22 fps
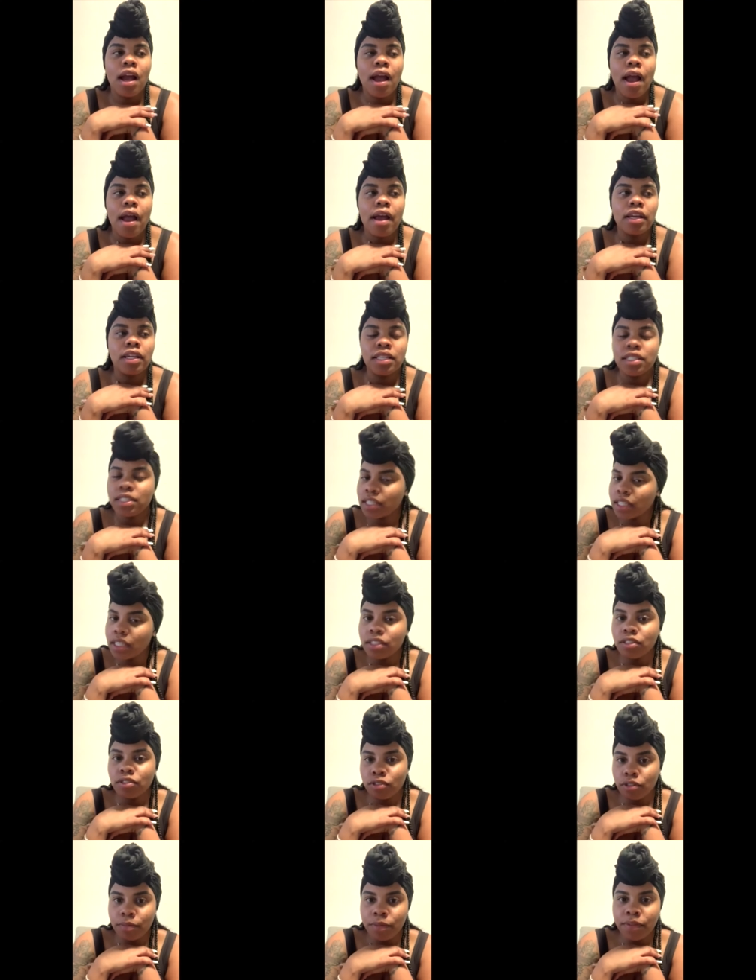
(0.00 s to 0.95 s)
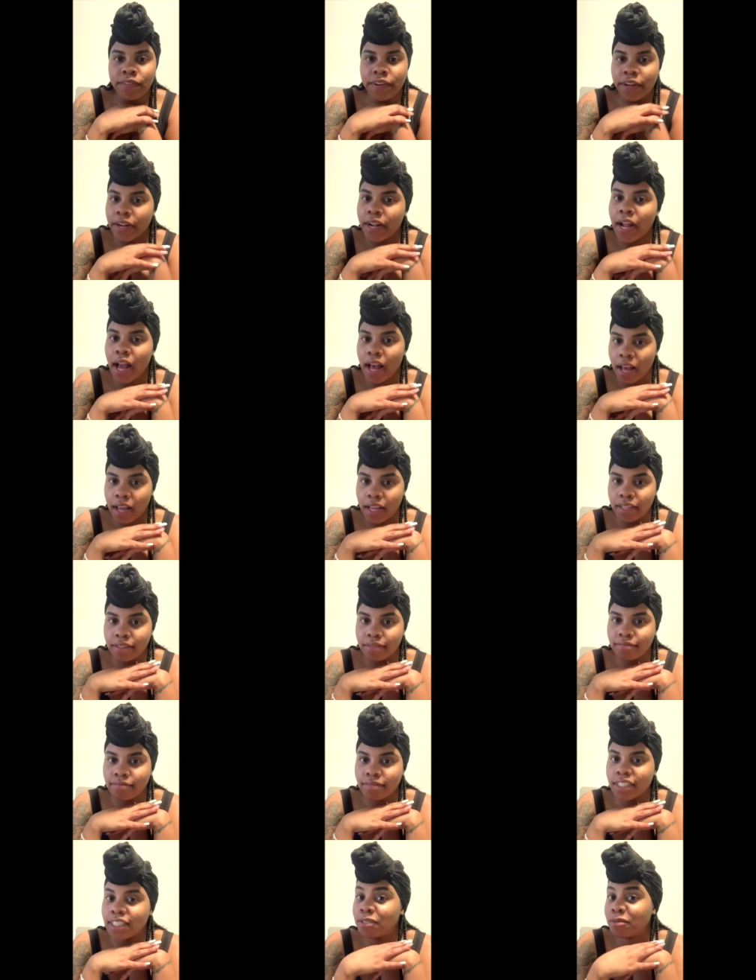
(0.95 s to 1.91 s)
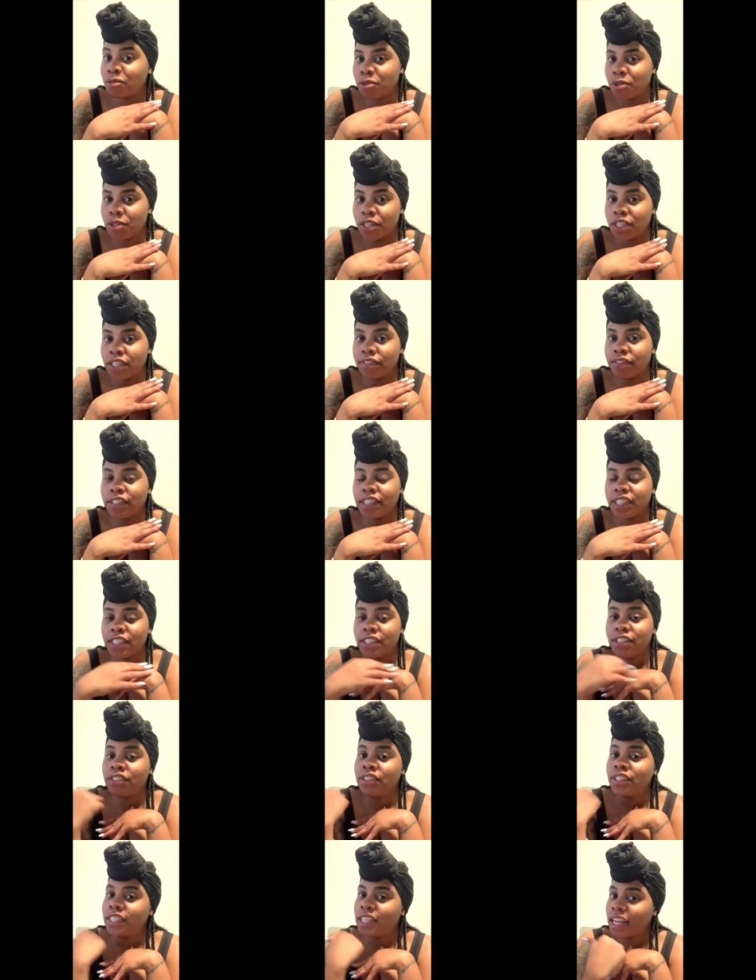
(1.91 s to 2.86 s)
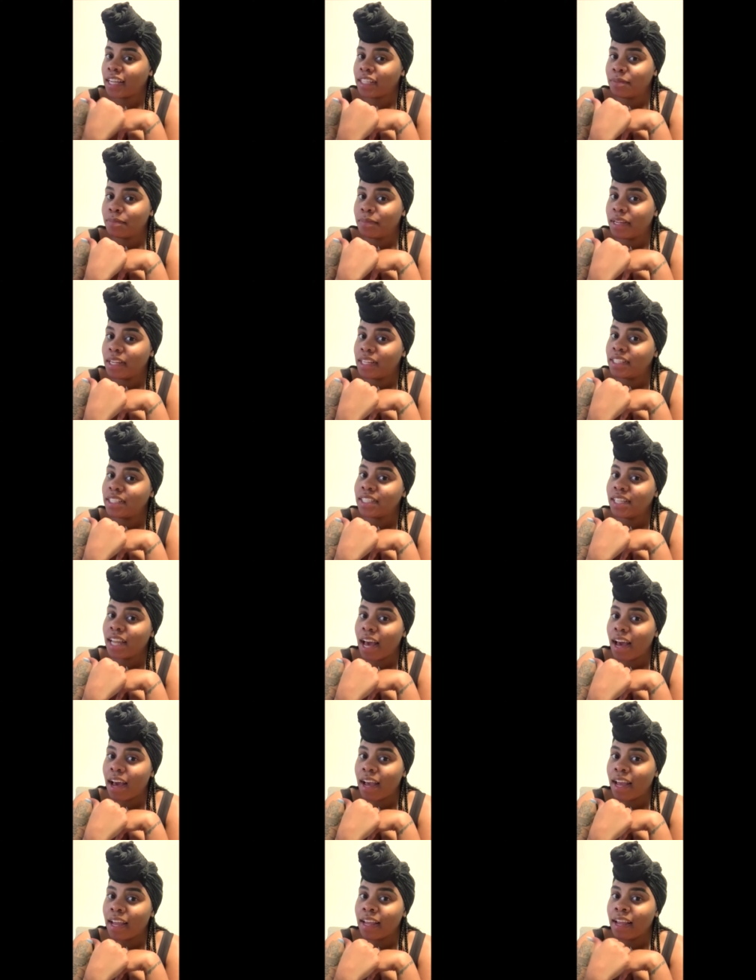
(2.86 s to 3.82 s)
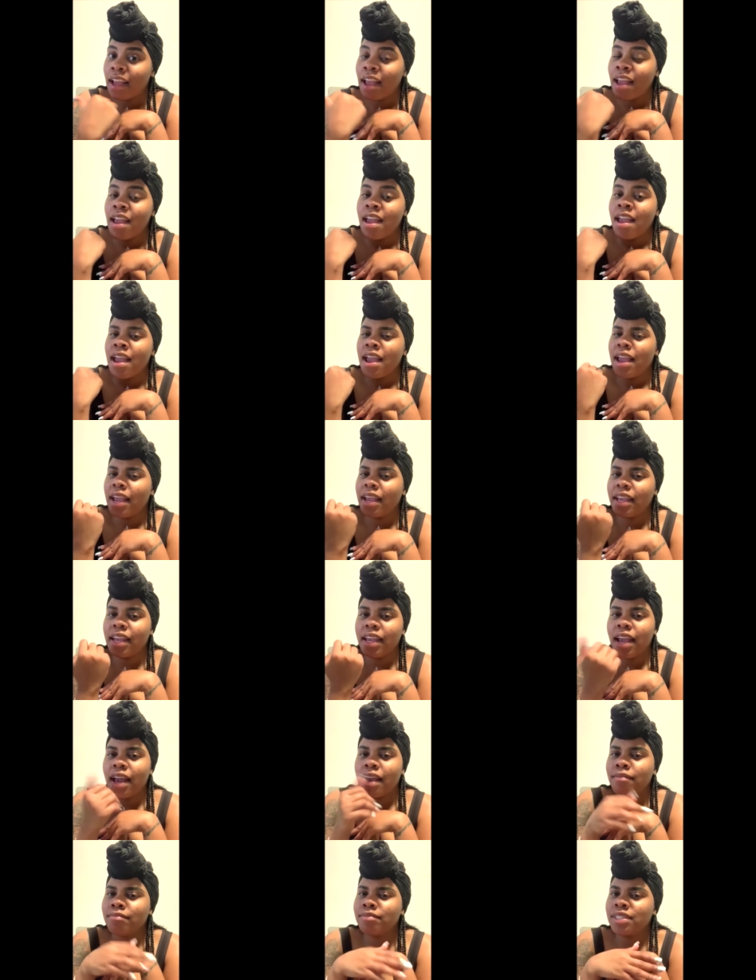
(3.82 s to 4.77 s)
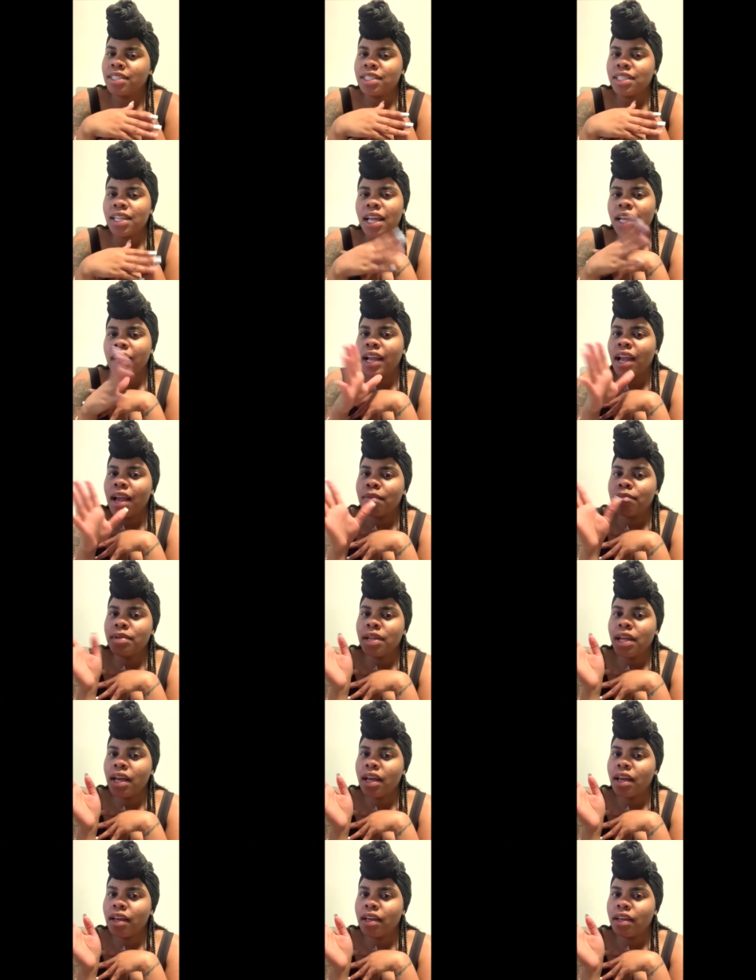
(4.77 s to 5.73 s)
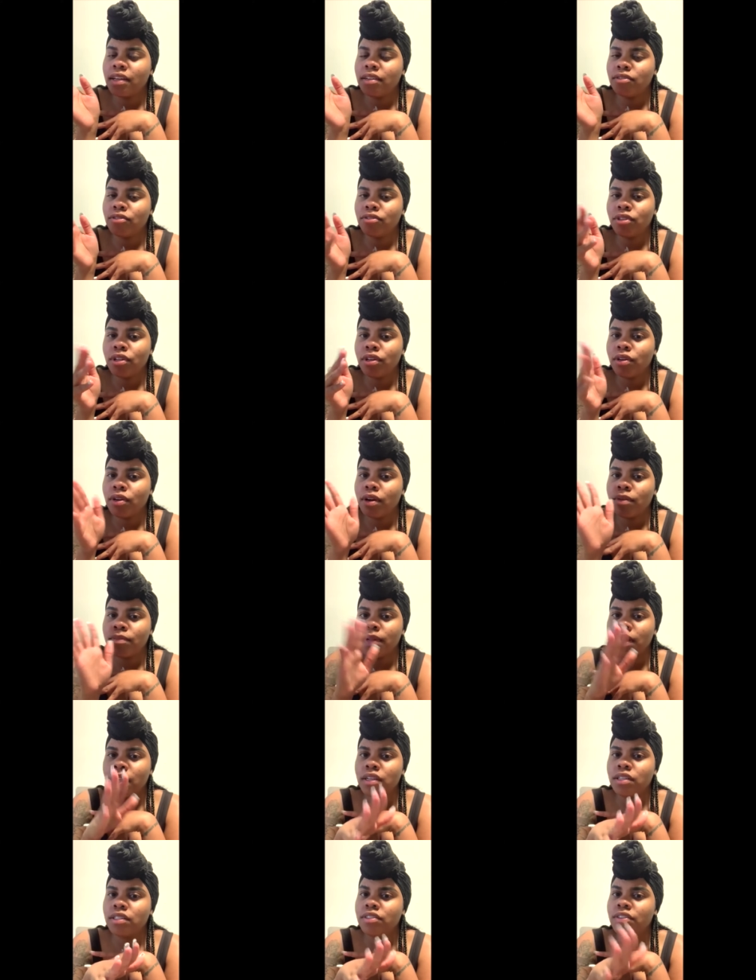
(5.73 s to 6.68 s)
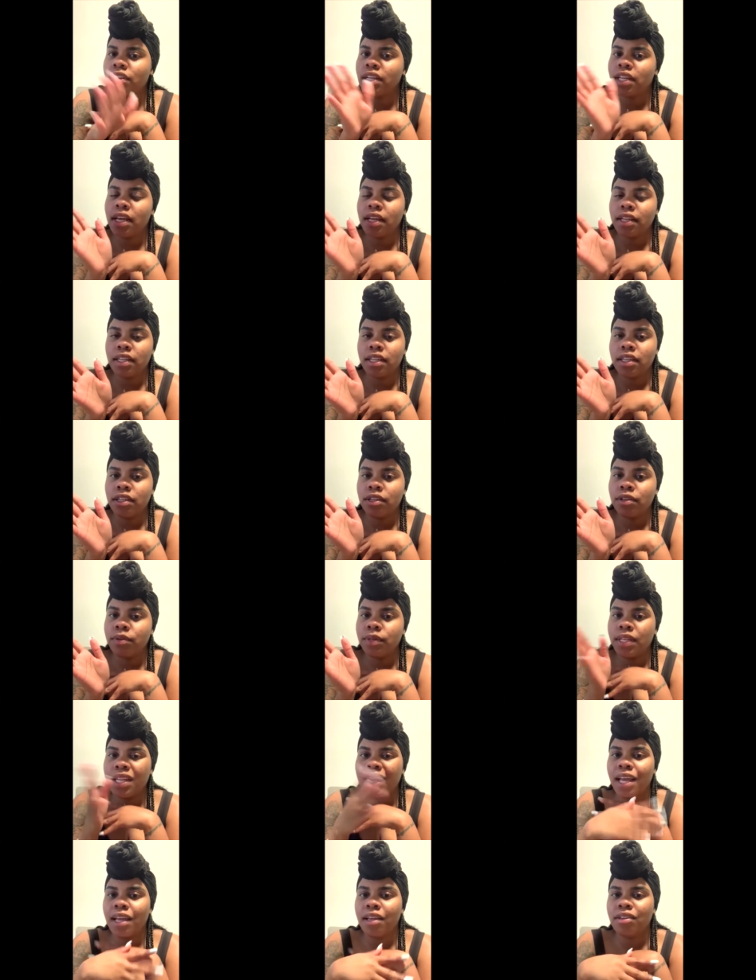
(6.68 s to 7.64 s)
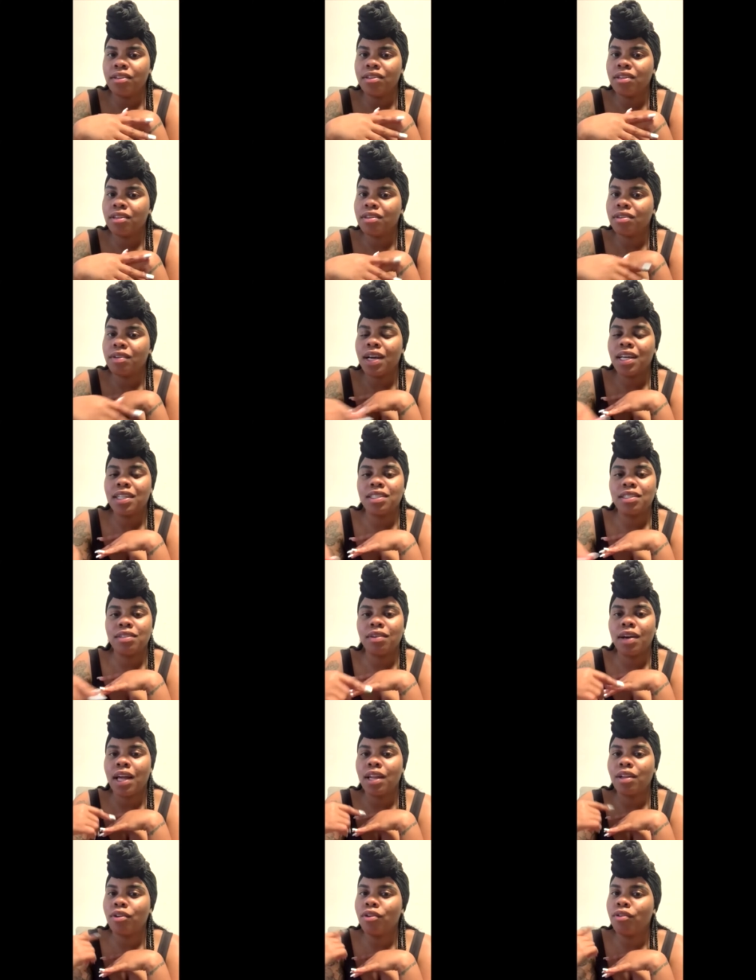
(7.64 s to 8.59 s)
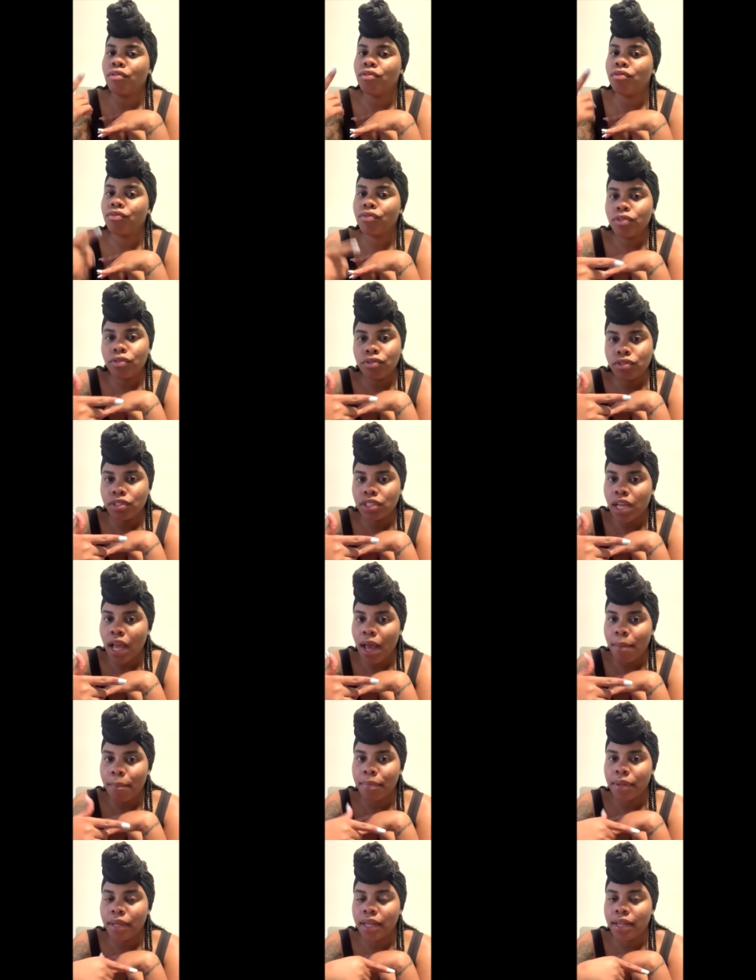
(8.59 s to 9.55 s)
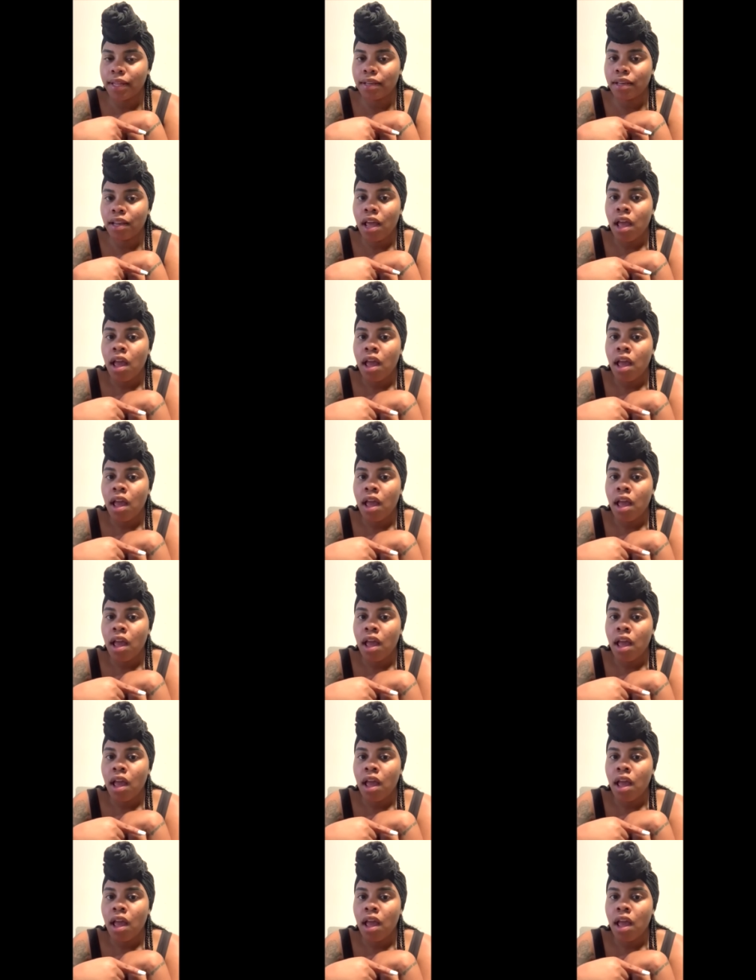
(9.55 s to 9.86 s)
Your ticket's going to be very high because I'm going for surgery next month in July. And I'm just like, I'm not trying to have to deal with that. I still got to go food shopping.